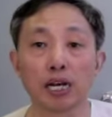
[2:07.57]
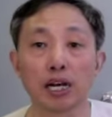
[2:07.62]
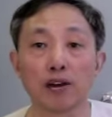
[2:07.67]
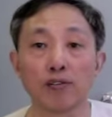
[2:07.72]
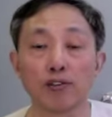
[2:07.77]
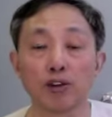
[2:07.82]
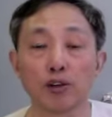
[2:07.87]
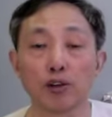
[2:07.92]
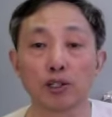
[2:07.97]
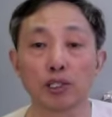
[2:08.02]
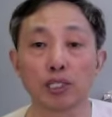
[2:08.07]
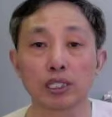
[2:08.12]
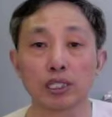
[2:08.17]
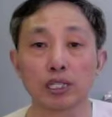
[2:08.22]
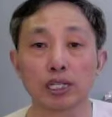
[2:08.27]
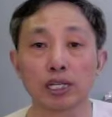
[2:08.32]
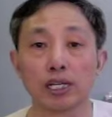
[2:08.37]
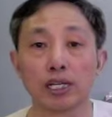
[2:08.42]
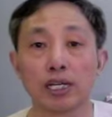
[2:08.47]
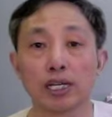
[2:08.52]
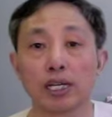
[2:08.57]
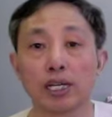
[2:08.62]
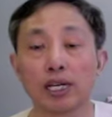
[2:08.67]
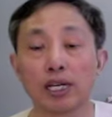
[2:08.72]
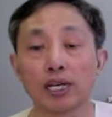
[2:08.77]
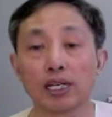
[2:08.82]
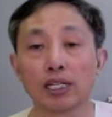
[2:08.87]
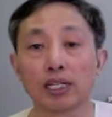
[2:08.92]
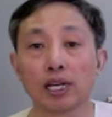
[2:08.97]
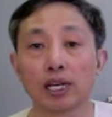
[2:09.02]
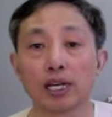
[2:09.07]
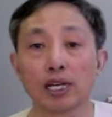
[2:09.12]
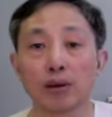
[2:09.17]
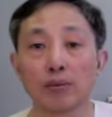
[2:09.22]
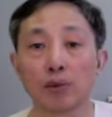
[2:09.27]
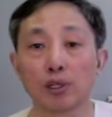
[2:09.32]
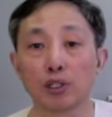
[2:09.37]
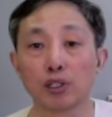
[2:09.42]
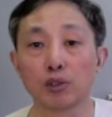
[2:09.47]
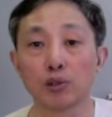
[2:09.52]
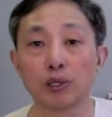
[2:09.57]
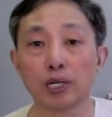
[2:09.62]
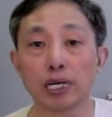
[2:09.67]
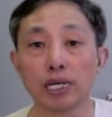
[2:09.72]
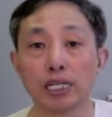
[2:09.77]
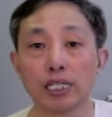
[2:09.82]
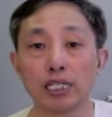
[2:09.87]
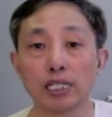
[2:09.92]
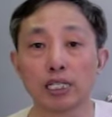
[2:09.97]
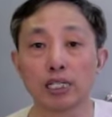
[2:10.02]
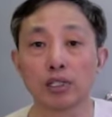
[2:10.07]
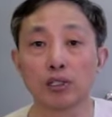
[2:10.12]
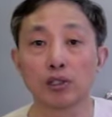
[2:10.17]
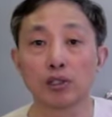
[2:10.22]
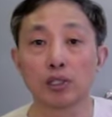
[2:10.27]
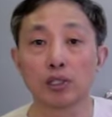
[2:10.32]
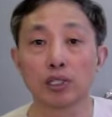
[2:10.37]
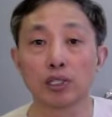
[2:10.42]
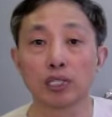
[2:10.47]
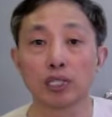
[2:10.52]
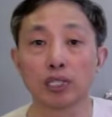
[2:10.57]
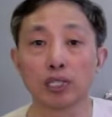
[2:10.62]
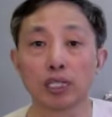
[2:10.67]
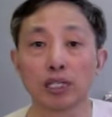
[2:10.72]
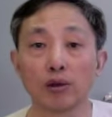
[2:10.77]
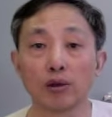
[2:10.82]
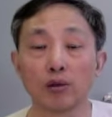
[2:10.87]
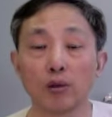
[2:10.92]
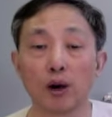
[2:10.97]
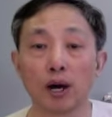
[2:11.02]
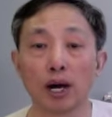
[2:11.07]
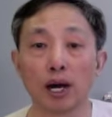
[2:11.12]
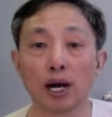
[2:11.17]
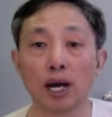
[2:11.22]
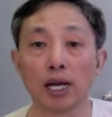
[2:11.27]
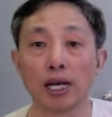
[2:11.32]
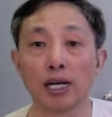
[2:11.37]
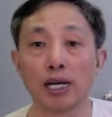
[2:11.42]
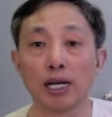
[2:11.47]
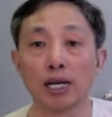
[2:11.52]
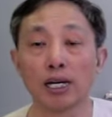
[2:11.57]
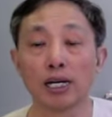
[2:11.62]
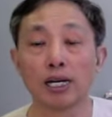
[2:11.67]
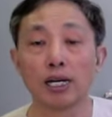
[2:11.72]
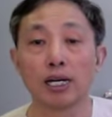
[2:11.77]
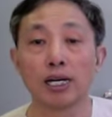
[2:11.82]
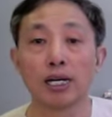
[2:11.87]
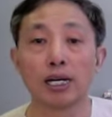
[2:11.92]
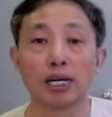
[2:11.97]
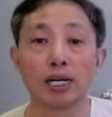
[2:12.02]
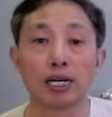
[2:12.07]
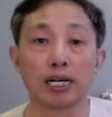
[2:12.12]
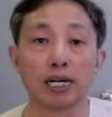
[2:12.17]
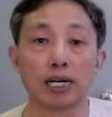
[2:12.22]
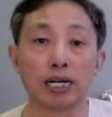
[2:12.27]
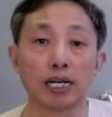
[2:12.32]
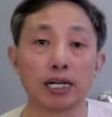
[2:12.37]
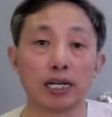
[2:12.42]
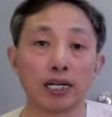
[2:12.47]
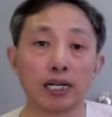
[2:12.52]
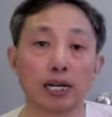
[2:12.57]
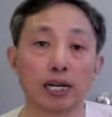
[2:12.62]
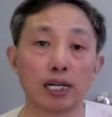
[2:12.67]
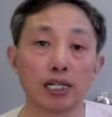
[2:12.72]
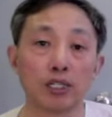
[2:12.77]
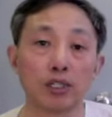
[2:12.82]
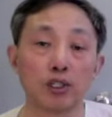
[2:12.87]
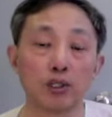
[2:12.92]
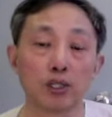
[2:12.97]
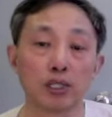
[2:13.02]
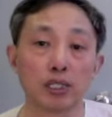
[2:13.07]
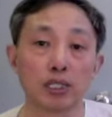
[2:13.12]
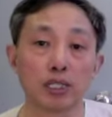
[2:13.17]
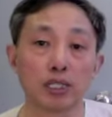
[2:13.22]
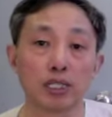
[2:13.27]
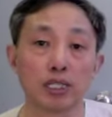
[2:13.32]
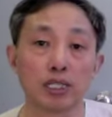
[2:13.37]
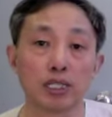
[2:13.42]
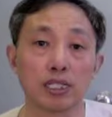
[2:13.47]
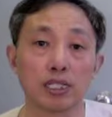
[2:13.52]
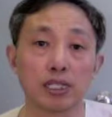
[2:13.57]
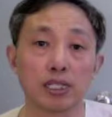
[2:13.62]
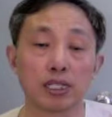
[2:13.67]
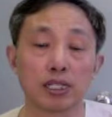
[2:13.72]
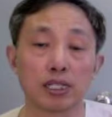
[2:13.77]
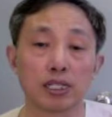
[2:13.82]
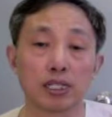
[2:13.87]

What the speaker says: Of course, the number two is you're going to see why I use this